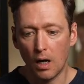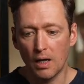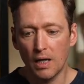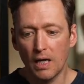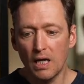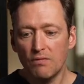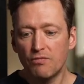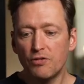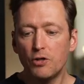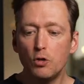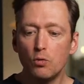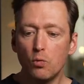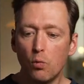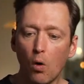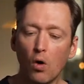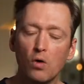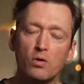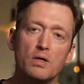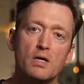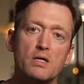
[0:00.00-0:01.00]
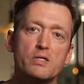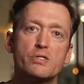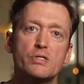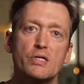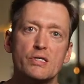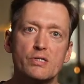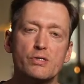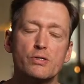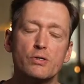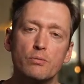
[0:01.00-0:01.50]
If you want a
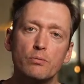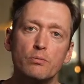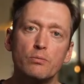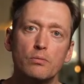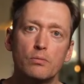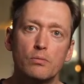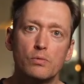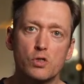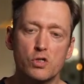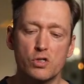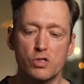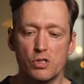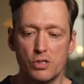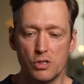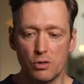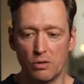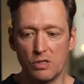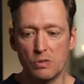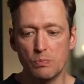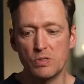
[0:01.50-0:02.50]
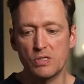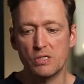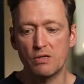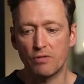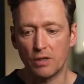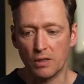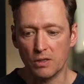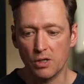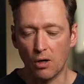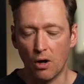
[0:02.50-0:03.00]
system just to do a
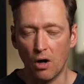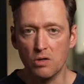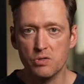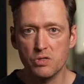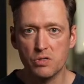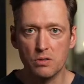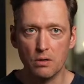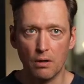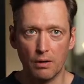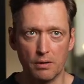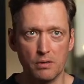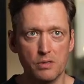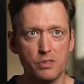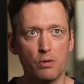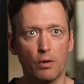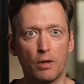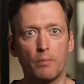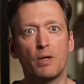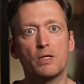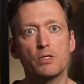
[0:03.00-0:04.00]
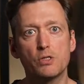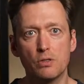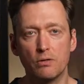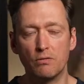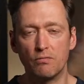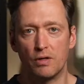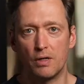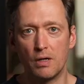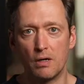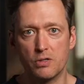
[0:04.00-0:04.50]
specific task, like so I mentioned
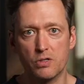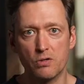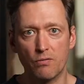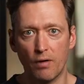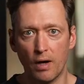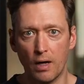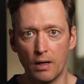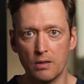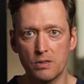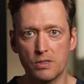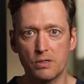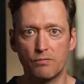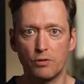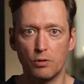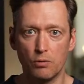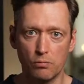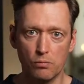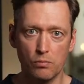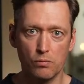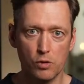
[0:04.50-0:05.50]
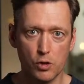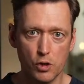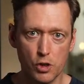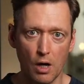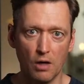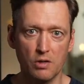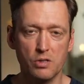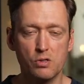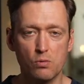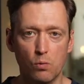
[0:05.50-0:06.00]
video surveillance, if you
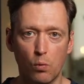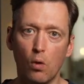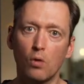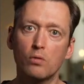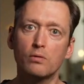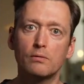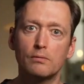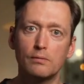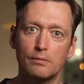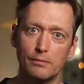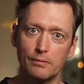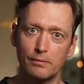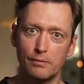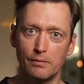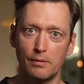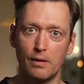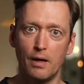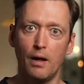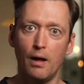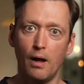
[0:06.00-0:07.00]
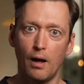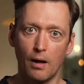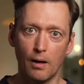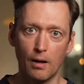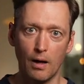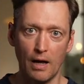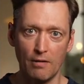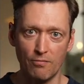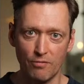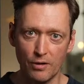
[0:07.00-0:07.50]
just want
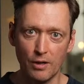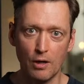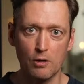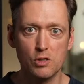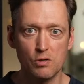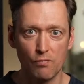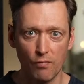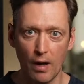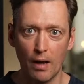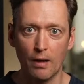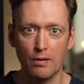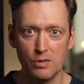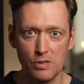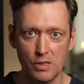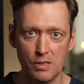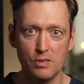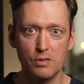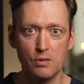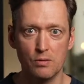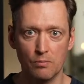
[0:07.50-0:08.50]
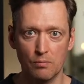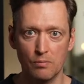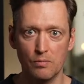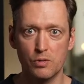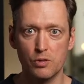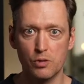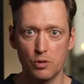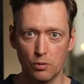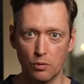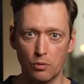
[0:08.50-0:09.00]
a video surveillance system
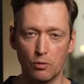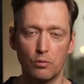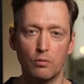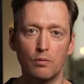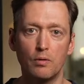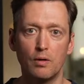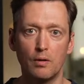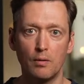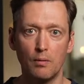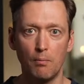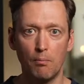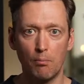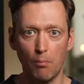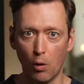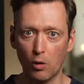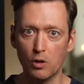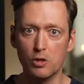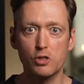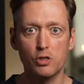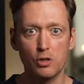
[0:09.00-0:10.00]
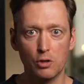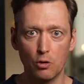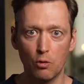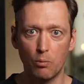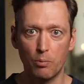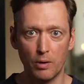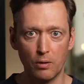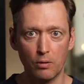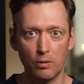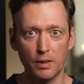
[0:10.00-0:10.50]
to monitor your
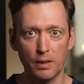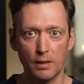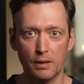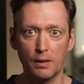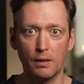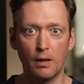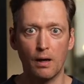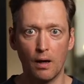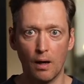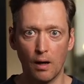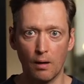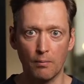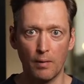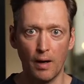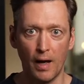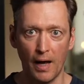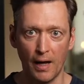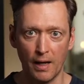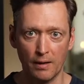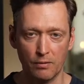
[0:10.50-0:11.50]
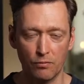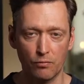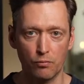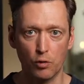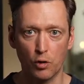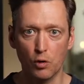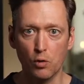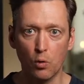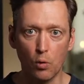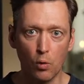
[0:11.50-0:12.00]
building and
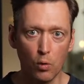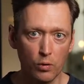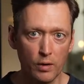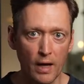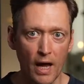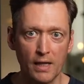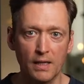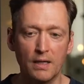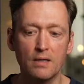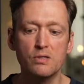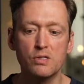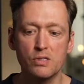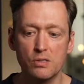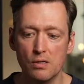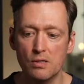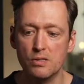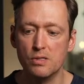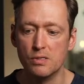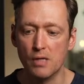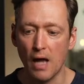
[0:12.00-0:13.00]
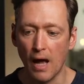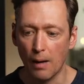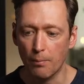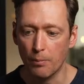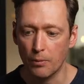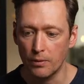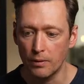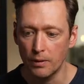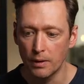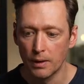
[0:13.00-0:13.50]
record any incidents that
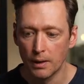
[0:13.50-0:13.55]
happen,